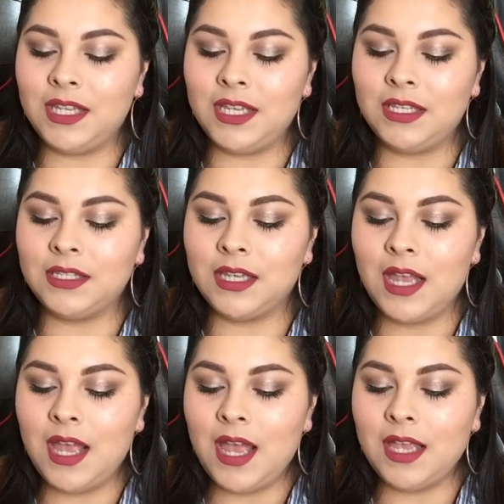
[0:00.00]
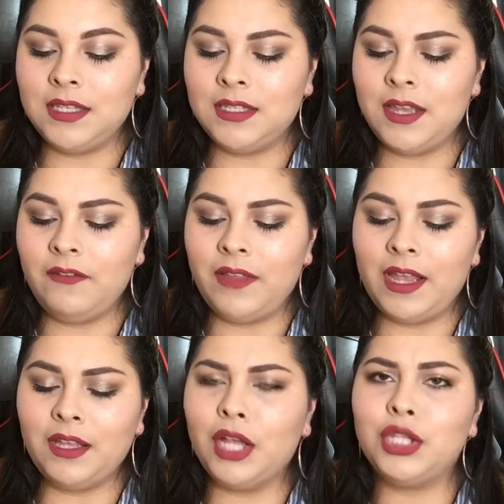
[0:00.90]
these instead of
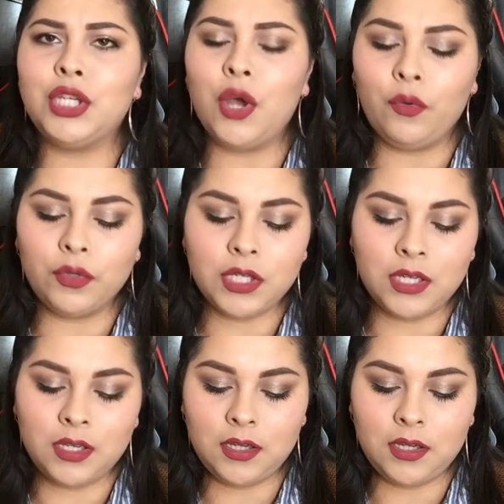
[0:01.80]
like a tote.